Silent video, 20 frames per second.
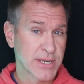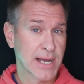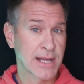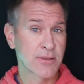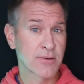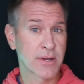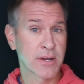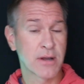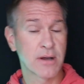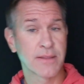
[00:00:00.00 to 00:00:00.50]

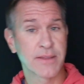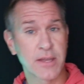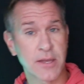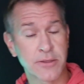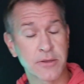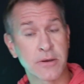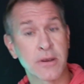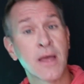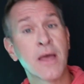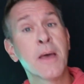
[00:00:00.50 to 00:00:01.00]
dollar on all the
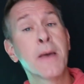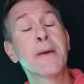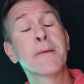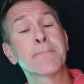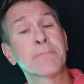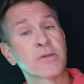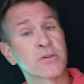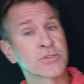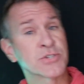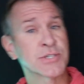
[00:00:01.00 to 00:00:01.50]
other
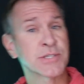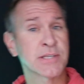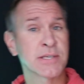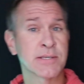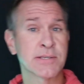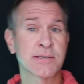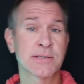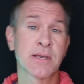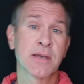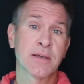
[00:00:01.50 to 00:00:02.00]

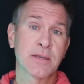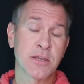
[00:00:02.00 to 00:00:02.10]
purchases.